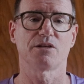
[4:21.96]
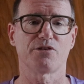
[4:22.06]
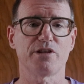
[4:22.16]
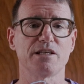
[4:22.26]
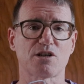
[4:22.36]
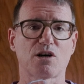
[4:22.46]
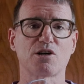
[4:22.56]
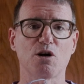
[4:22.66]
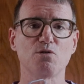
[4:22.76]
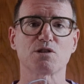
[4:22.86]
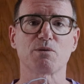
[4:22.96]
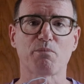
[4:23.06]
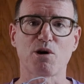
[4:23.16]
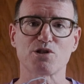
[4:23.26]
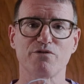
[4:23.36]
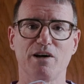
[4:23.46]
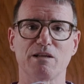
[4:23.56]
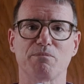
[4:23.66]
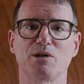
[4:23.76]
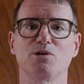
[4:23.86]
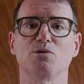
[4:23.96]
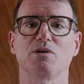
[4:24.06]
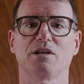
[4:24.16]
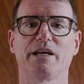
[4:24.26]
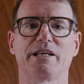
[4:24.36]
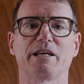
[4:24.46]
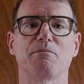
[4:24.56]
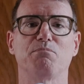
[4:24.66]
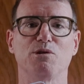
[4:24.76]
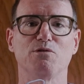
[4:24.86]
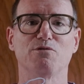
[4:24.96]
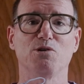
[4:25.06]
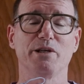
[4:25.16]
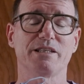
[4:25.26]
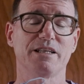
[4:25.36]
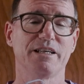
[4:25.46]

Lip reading: These are Ghost, Persian Violet Blue, Lightning Blue Void.